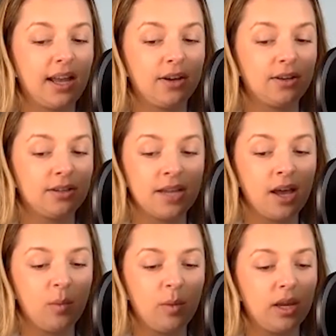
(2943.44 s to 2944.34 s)
I couldn't
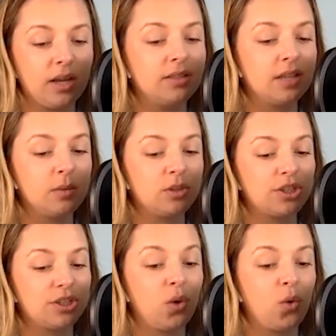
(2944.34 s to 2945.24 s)
tell because it was
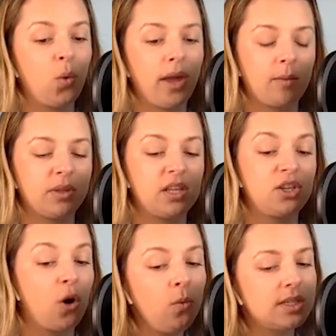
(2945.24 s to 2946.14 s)
just so quick, but the
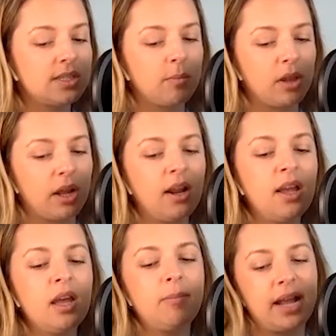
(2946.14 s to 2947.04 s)
tone was similar,
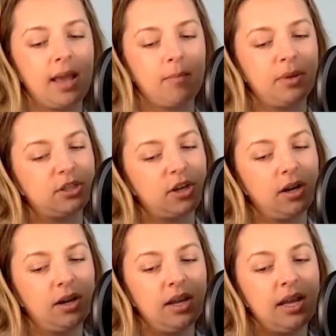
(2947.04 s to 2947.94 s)
but I can't be
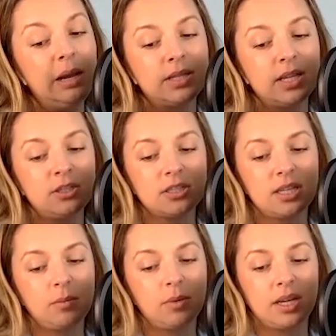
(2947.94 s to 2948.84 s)
sure. It was
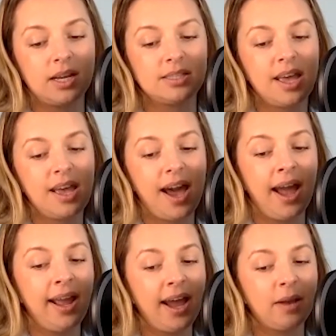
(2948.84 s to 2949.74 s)
interesting because
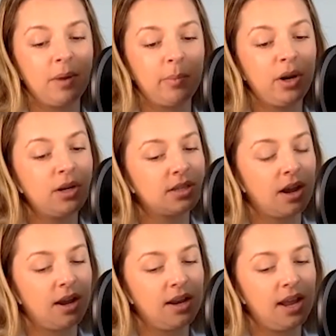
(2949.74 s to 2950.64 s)
I had my purse
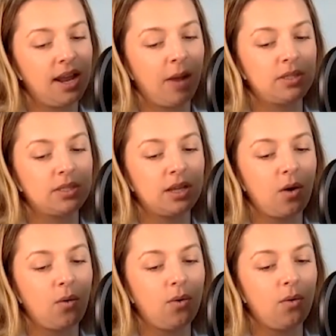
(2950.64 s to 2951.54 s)
on and I was
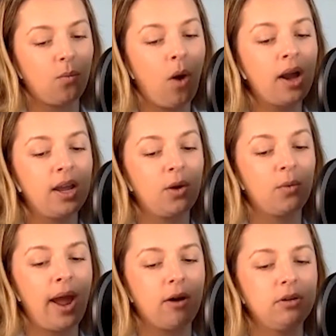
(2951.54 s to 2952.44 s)
walking
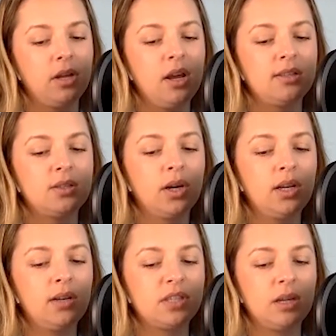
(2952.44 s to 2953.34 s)
around, so it
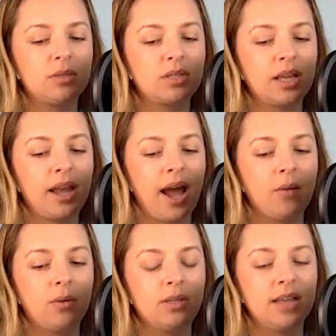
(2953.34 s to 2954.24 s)
could have seemed like
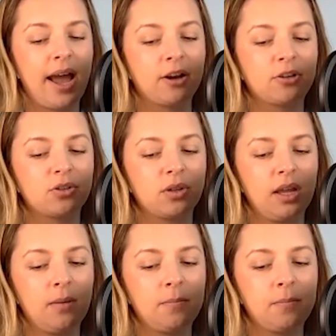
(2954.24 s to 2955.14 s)
I was
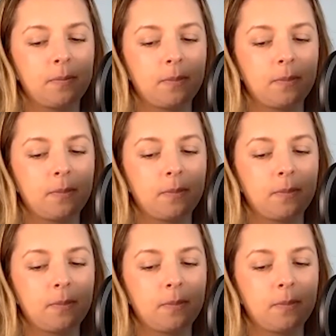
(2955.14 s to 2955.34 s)
actually